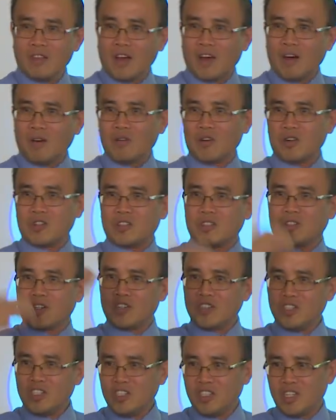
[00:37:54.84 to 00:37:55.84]
our
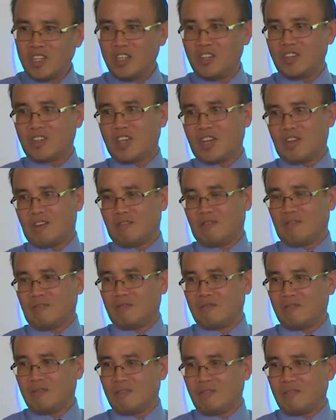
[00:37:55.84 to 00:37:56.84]
strategic intent
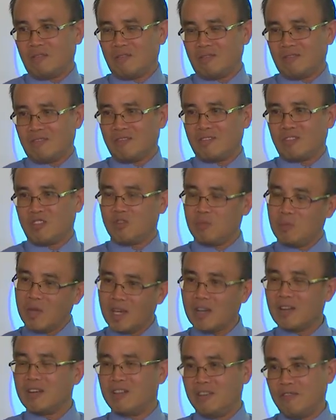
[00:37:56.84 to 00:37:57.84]
to
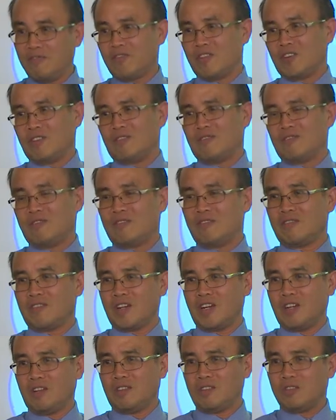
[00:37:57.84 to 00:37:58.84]
make a difference,
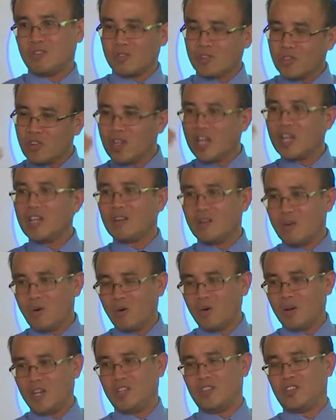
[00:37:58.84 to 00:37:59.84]
right? To create
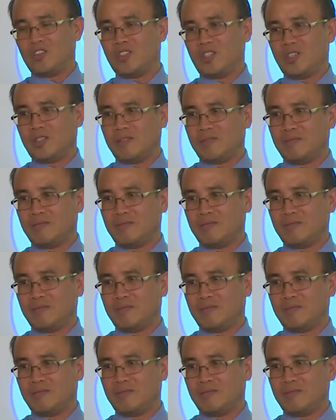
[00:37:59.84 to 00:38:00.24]
knowledge,